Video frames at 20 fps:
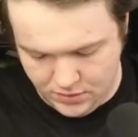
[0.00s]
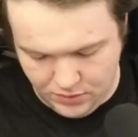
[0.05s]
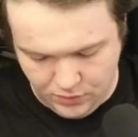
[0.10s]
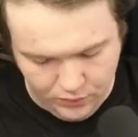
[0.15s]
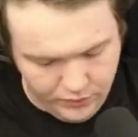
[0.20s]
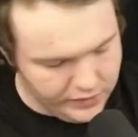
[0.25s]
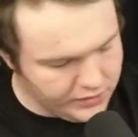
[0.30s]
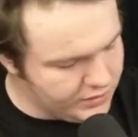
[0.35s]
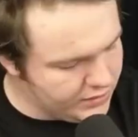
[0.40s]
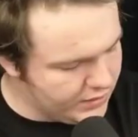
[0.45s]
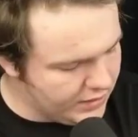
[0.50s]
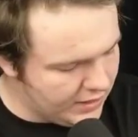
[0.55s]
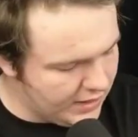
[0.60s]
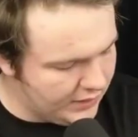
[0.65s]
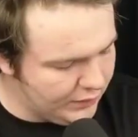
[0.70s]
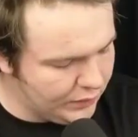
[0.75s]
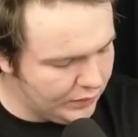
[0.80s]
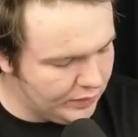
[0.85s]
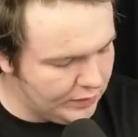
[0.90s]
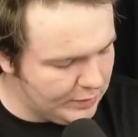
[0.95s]
Which
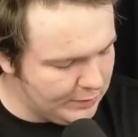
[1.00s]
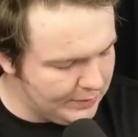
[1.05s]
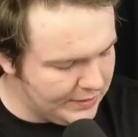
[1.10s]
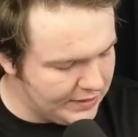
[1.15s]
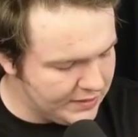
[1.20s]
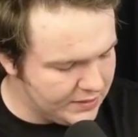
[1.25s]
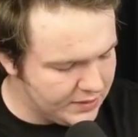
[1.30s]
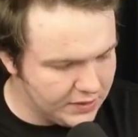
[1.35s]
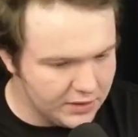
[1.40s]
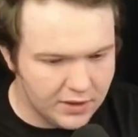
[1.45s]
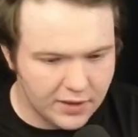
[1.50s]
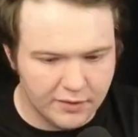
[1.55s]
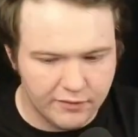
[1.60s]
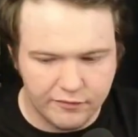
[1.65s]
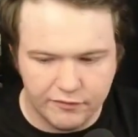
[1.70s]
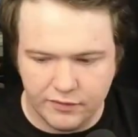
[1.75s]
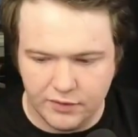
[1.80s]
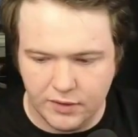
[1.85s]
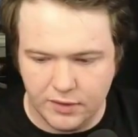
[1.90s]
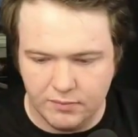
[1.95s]
side would be best to cut
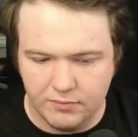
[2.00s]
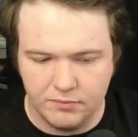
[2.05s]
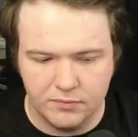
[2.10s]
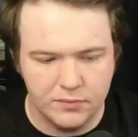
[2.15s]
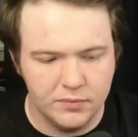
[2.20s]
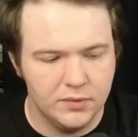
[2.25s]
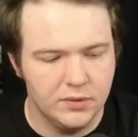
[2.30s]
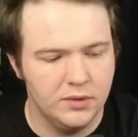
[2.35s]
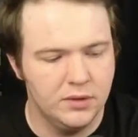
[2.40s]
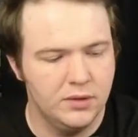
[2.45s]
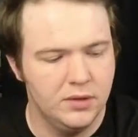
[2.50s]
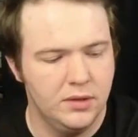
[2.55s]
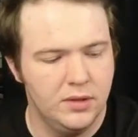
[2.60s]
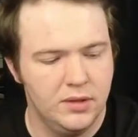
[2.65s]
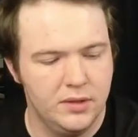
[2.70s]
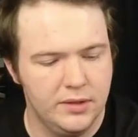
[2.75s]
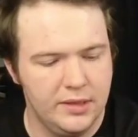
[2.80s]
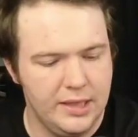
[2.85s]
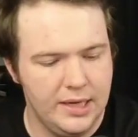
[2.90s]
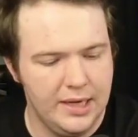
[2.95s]
from?
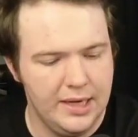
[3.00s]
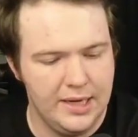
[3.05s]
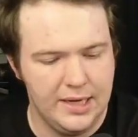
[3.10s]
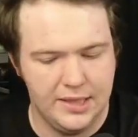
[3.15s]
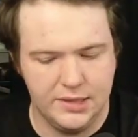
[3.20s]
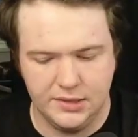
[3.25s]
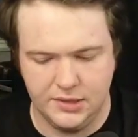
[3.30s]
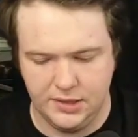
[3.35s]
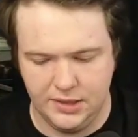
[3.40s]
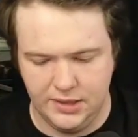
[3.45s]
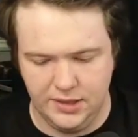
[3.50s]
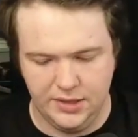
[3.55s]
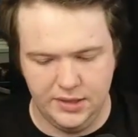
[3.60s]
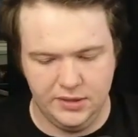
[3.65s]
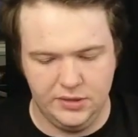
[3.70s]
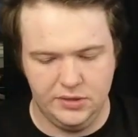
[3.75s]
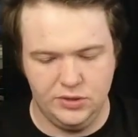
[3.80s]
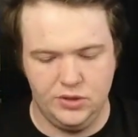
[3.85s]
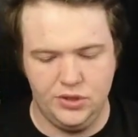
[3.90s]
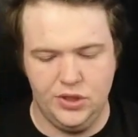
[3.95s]
That has a
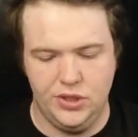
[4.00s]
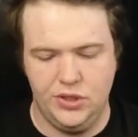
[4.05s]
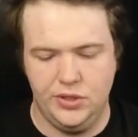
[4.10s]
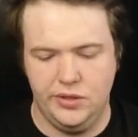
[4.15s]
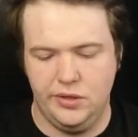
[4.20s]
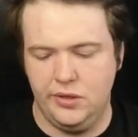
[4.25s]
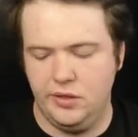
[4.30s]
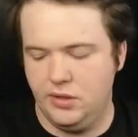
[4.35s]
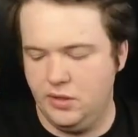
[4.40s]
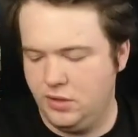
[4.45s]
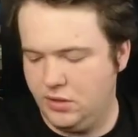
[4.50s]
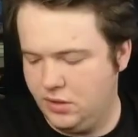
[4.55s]
sheer